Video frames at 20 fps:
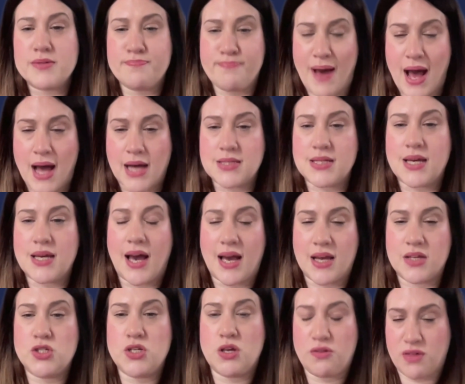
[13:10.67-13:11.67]
bad
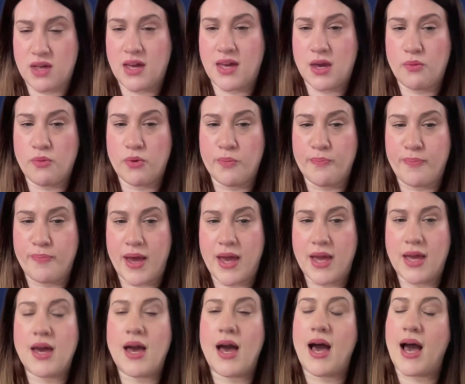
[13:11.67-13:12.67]
as you think it will
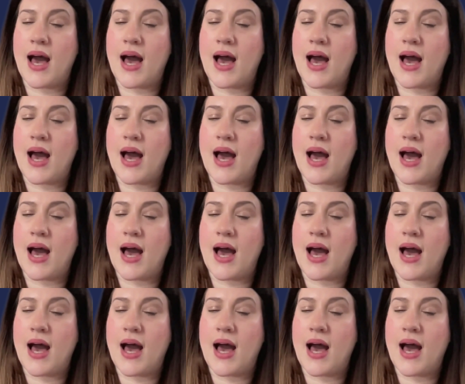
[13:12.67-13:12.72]
be.